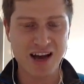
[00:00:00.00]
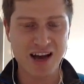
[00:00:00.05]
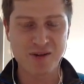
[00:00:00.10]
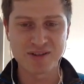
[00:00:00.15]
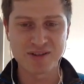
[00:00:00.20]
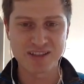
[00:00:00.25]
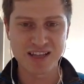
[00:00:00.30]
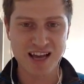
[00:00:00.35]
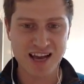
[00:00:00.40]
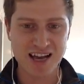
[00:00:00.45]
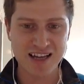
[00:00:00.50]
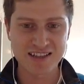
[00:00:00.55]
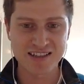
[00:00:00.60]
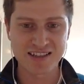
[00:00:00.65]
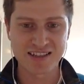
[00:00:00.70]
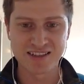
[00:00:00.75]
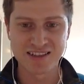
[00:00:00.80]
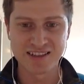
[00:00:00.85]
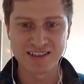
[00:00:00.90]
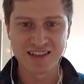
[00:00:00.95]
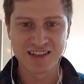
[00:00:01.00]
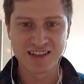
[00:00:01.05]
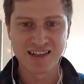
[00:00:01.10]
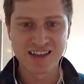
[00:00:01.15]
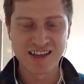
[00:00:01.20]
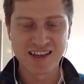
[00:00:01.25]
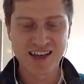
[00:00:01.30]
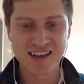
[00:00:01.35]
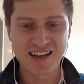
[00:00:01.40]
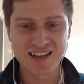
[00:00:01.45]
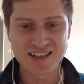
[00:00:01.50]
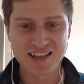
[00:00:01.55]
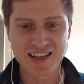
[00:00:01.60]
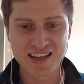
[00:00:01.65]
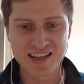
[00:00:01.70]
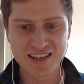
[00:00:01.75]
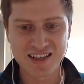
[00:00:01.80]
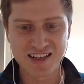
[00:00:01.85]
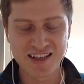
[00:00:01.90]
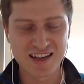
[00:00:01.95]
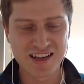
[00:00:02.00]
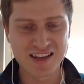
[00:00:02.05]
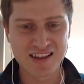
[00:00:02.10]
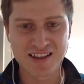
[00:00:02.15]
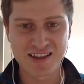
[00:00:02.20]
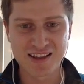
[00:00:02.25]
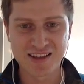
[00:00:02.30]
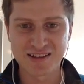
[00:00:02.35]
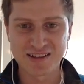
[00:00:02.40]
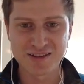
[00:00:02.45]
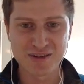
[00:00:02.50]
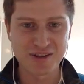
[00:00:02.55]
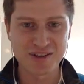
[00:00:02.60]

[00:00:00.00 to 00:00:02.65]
How was that? And any, any anything you